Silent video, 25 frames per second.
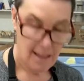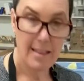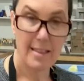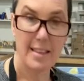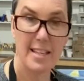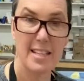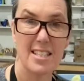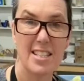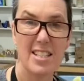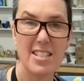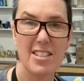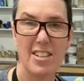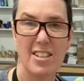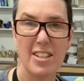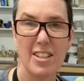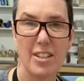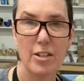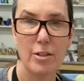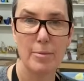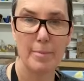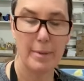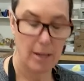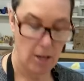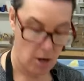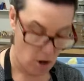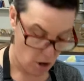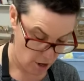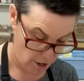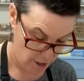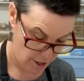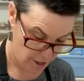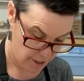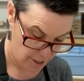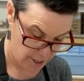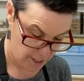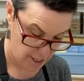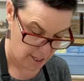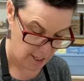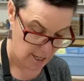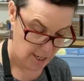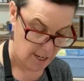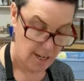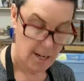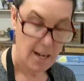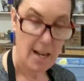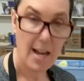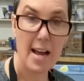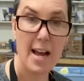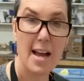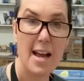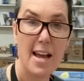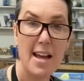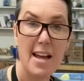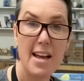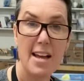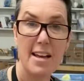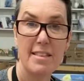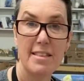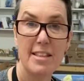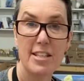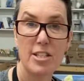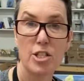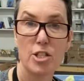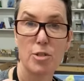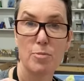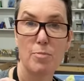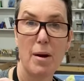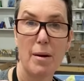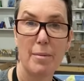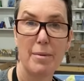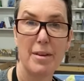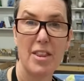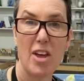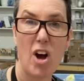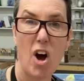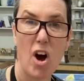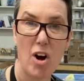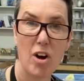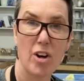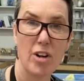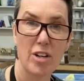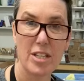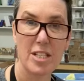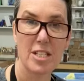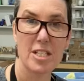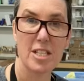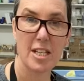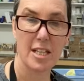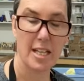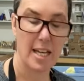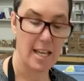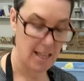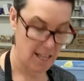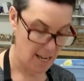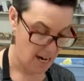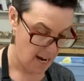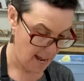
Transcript: This is a little bit harder, and this is probably the hardest clay that